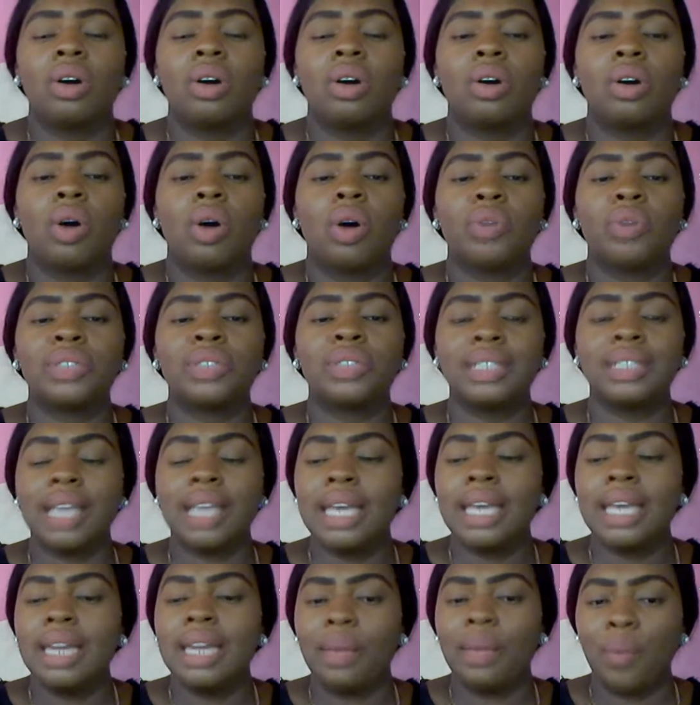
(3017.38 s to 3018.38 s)
of
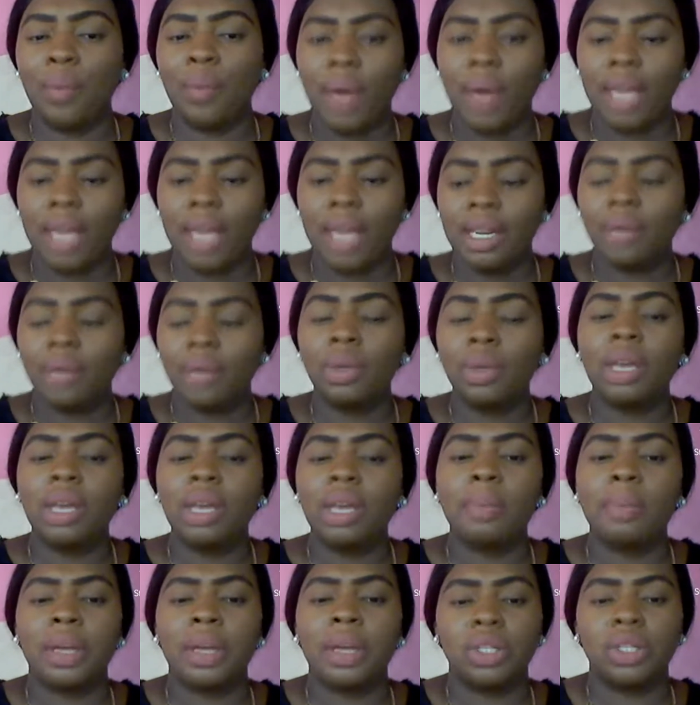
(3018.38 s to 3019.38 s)
staying away, they will
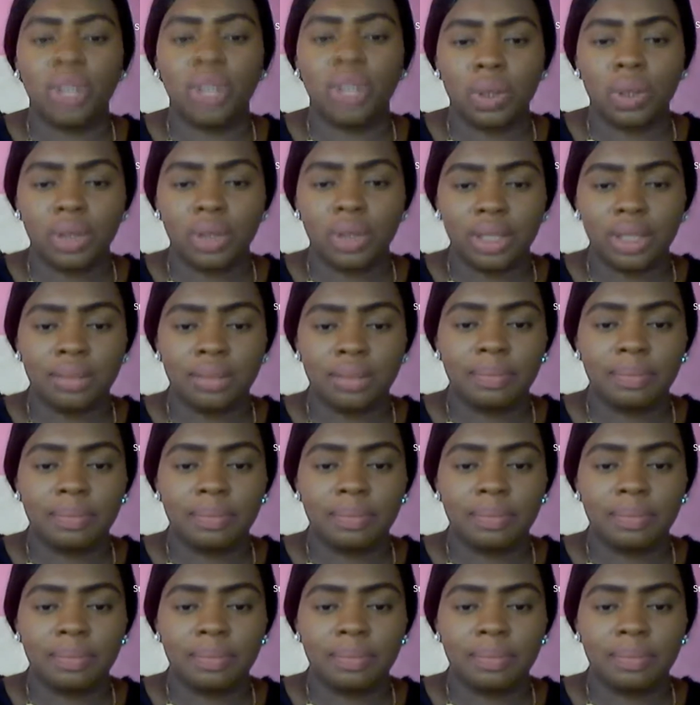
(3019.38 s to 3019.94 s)
keep indulging.